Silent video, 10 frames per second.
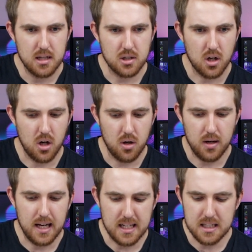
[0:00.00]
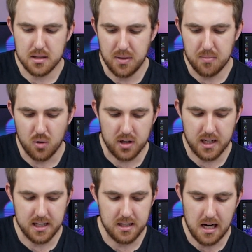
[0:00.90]
So it's a bit more
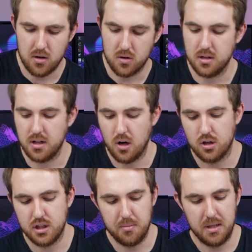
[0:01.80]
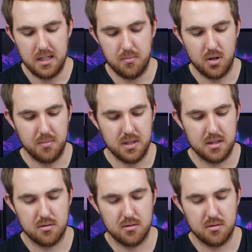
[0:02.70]
cut down on the RGB department.